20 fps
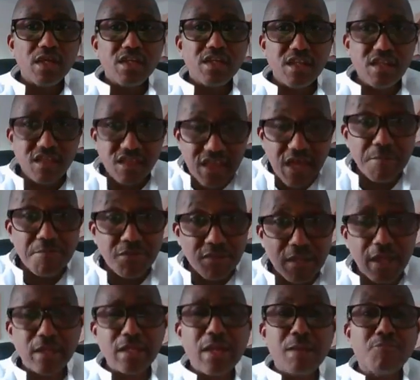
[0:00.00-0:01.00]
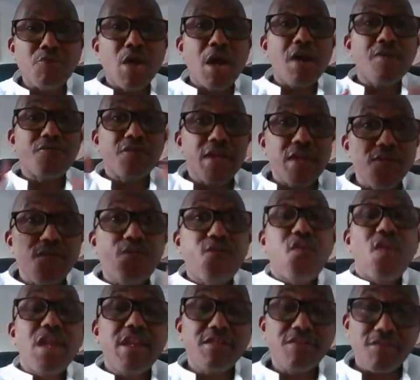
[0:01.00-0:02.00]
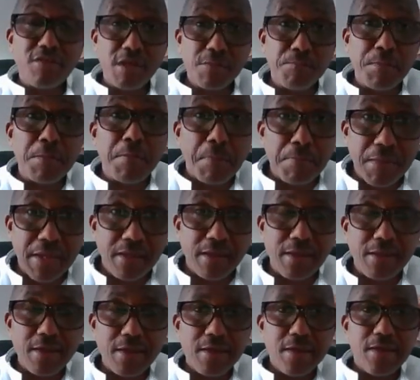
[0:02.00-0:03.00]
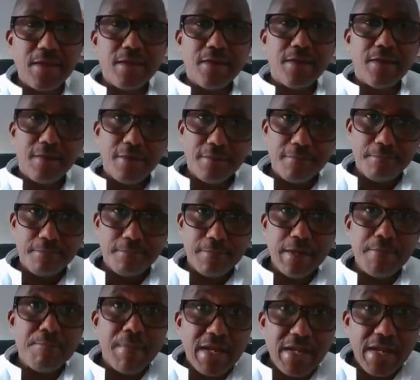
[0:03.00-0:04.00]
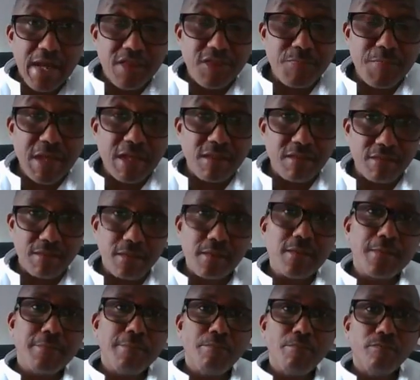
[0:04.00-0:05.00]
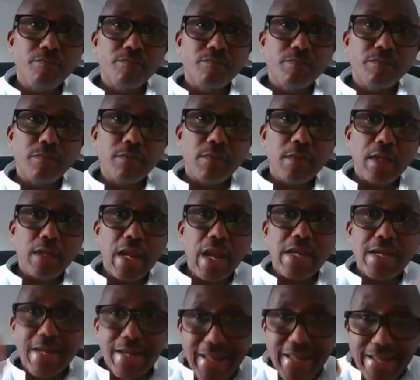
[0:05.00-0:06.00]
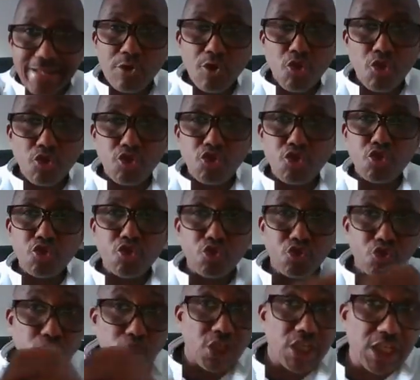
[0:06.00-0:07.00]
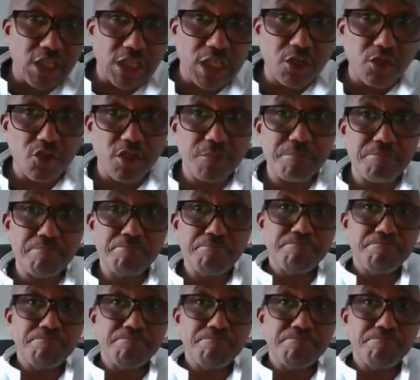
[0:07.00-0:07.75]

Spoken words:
The same state capture have influenced the PPP in many aspects and led us to the dictatorship.